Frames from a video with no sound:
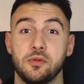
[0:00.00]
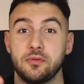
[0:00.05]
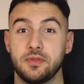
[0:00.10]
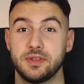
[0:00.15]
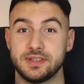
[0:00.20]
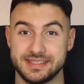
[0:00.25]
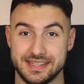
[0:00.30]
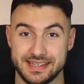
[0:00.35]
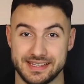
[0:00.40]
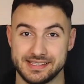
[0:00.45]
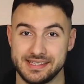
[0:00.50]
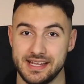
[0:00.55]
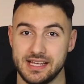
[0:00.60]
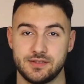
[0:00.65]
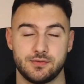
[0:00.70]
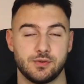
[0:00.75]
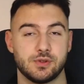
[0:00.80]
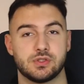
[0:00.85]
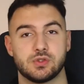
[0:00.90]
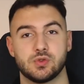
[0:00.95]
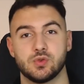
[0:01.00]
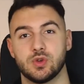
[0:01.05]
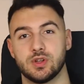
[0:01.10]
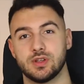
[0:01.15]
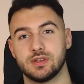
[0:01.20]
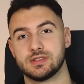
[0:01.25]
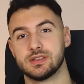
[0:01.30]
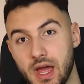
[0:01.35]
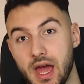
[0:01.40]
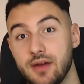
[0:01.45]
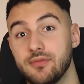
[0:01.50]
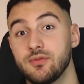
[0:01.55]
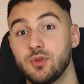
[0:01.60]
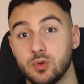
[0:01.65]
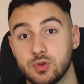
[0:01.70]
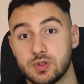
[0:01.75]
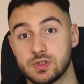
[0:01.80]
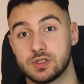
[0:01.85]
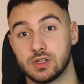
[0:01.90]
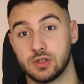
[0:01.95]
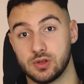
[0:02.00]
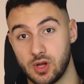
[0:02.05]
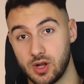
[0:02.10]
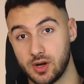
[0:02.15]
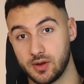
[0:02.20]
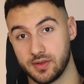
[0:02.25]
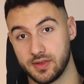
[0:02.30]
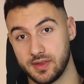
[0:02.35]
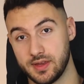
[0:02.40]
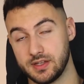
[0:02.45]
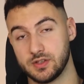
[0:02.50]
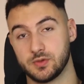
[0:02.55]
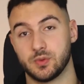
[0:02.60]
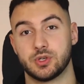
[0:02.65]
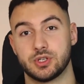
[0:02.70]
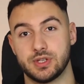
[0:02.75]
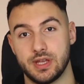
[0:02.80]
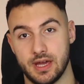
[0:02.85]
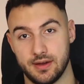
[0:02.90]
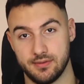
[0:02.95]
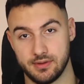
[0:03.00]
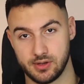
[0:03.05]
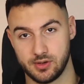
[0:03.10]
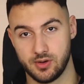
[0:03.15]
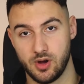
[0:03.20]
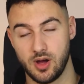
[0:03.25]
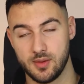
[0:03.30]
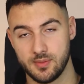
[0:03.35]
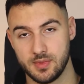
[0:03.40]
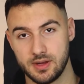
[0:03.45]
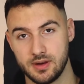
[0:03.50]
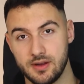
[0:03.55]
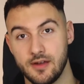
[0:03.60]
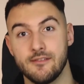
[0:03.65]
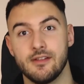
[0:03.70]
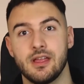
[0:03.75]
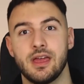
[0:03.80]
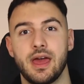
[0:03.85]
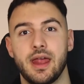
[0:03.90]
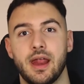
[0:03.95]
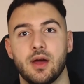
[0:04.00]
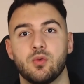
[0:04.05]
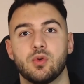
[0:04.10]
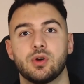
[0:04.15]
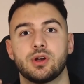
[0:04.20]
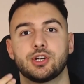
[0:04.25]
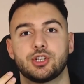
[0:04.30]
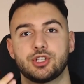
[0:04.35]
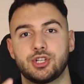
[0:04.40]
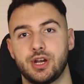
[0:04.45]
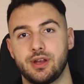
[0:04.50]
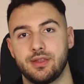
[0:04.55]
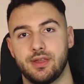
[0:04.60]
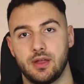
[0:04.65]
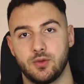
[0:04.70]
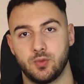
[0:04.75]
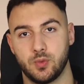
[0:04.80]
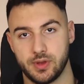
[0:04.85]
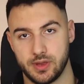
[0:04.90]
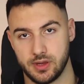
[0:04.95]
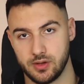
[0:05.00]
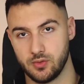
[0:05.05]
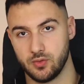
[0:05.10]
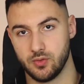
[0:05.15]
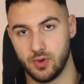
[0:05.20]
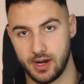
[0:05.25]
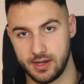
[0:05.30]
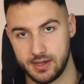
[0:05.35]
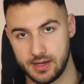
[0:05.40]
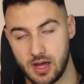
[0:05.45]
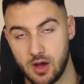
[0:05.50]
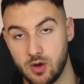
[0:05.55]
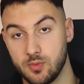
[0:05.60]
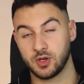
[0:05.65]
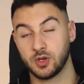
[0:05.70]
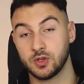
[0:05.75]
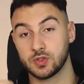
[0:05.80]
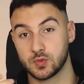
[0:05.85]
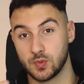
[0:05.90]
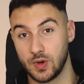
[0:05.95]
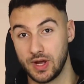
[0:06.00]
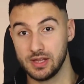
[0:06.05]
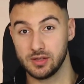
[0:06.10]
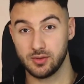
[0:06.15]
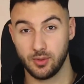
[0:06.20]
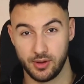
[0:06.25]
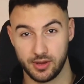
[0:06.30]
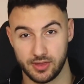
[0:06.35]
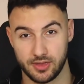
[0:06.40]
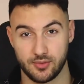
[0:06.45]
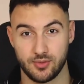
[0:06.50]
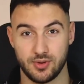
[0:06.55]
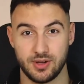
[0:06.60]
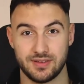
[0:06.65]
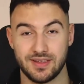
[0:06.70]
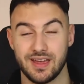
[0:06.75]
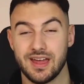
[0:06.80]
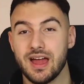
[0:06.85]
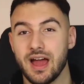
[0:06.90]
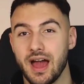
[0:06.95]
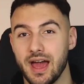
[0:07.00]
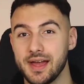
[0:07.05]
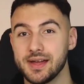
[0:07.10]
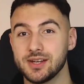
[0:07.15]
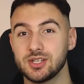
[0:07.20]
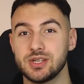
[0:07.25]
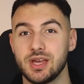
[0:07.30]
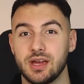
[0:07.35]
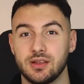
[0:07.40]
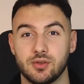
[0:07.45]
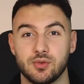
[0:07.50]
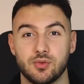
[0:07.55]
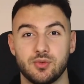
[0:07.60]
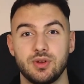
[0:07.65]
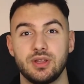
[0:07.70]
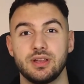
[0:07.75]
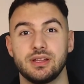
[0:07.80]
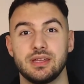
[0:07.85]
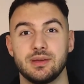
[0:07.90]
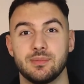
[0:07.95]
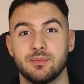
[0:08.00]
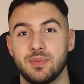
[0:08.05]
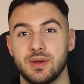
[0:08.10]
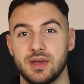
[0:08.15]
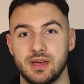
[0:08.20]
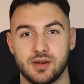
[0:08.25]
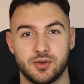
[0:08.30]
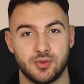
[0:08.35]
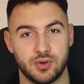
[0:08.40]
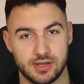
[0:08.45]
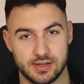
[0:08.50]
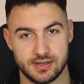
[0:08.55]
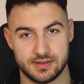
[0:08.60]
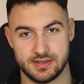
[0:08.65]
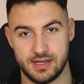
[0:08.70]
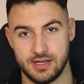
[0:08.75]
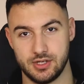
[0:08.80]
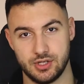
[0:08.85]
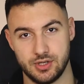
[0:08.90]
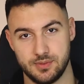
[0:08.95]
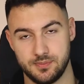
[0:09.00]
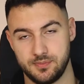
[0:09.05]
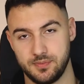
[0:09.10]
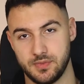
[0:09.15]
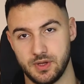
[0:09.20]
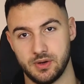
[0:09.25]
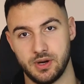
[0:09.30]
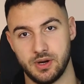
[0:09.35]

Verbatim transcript: of the successful students, I've noticed a lot of things which they have in common, and I want to share that with you right now, because while going through it, I actually had a really big realization, all